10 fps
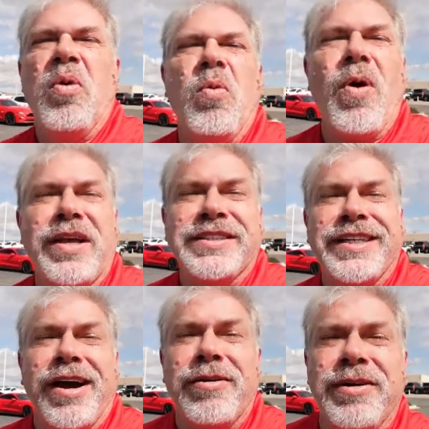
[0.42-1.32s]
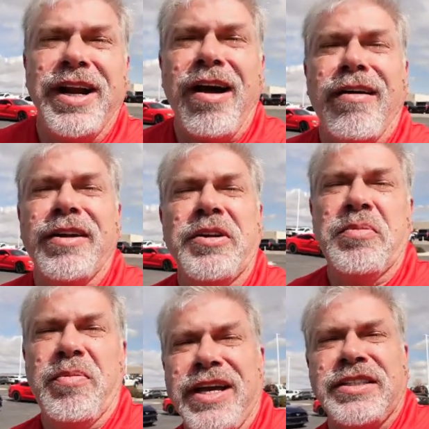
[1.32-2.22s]
What's going on, New
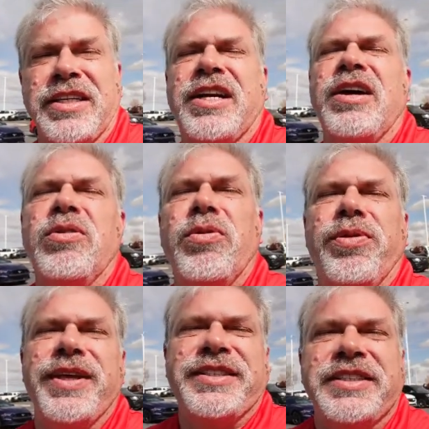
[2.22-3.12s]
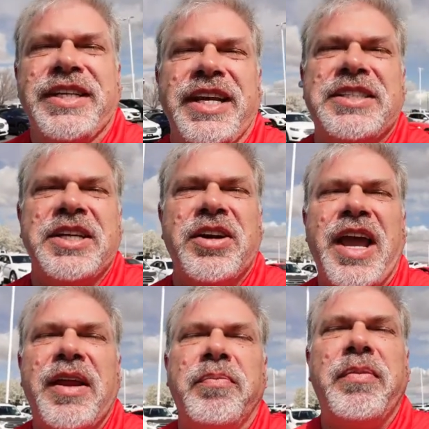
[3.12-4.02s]
Mexico? This is Dennis here
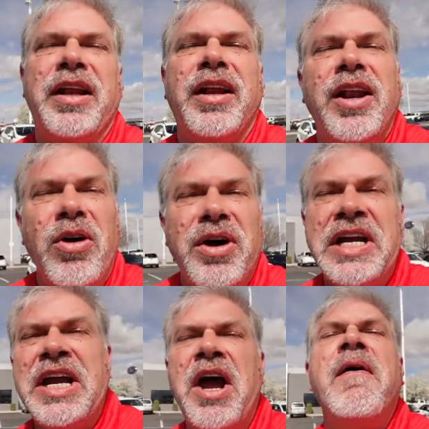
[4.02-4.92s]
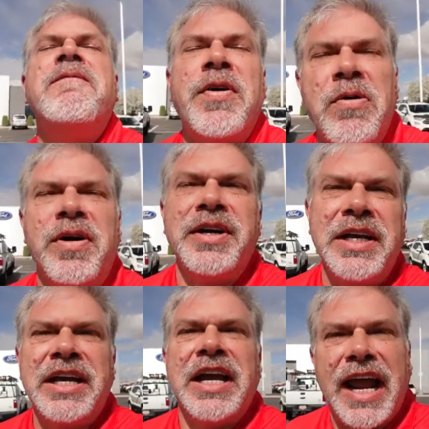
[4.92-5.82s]
at Melloy Ford
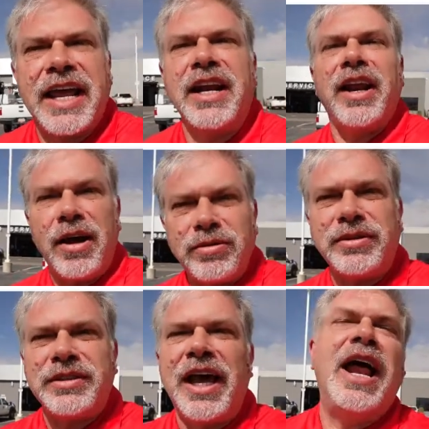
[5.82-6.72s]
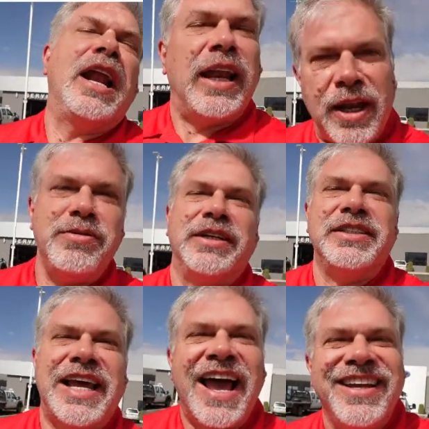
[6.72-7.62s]
in Los
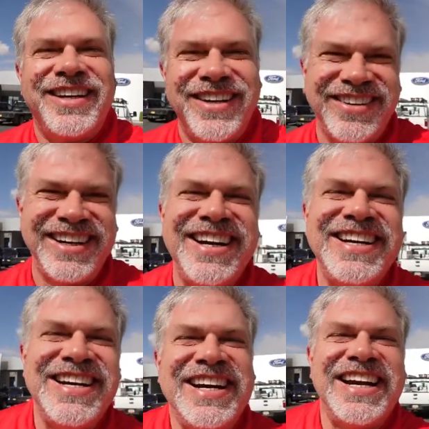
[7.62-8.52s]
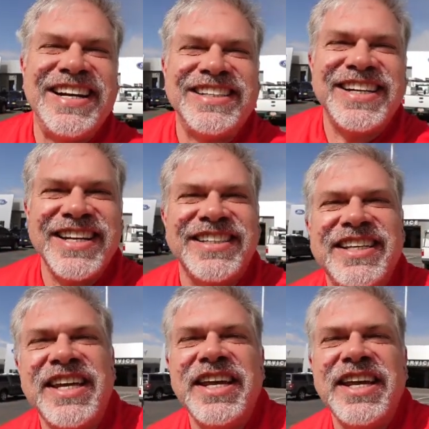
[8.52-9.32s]
Lunas. How you doing? It is nice to see you.